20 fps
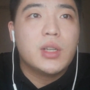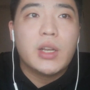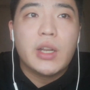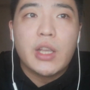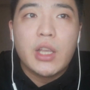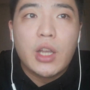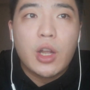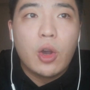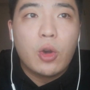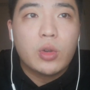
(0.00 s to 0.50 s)

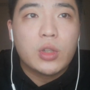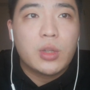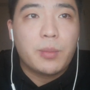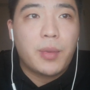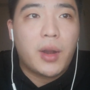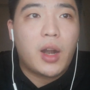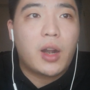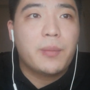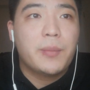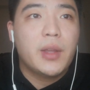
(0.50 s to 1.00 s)
legal
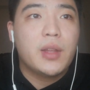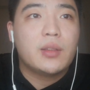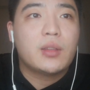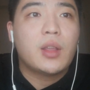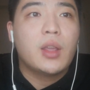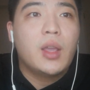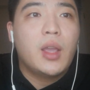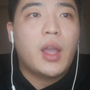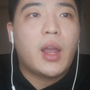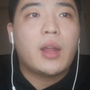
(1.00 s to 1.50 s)

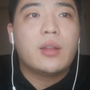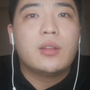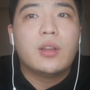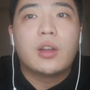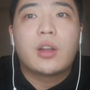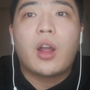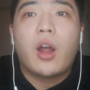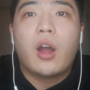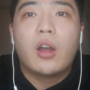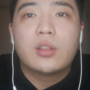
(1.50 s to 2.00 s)
department, and
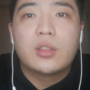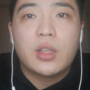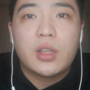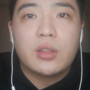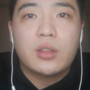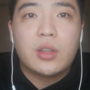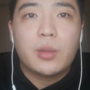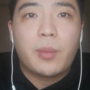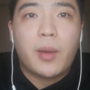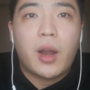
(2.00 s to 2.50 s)

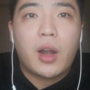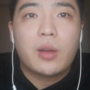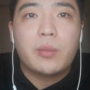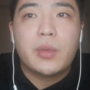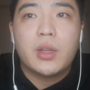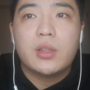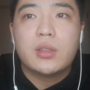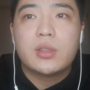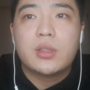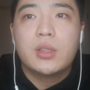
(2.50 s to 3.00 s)
accounting
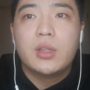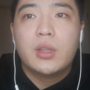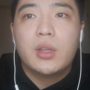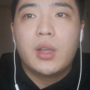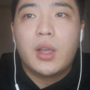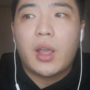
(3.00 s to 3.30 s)
department,